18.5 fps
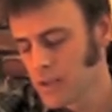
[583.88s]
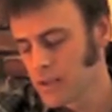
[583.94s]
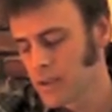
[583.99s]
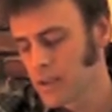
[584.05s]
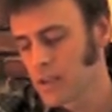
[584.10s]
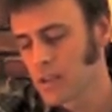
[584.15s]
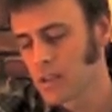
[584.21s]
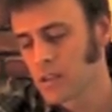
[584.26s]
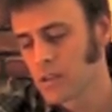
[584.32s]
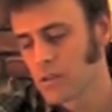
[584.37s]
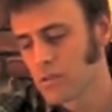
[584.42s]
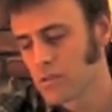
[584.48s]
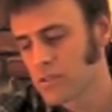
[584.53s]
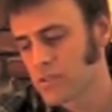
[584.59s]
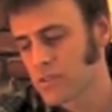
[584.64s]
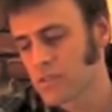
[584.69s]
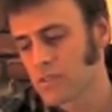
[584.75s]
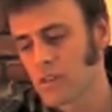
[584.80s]
getting
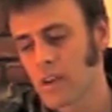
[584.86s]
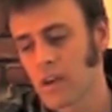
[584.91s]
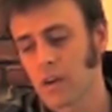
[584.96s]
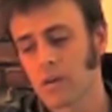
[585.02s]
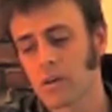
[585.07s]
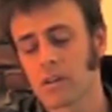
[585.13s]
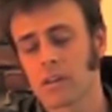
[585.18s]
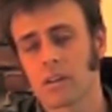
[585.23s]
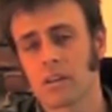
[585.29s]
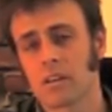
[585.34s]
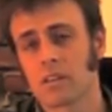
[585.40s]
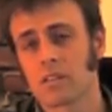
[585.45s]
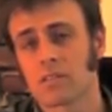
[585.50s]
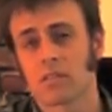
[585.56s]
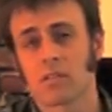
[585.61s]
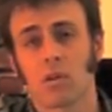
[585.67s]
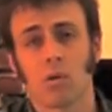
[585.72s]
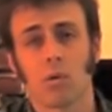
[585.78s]
used to how it
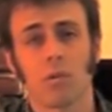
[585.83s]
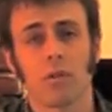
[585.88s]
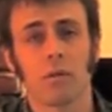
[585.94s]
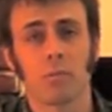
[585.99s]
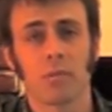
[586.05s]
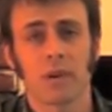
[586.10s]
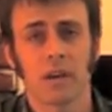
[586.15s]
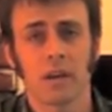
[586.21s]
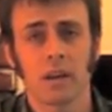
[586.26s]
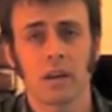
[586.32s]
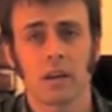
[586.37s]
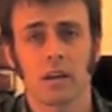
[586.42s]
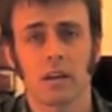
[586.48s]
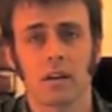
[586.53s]
is to hold the pick,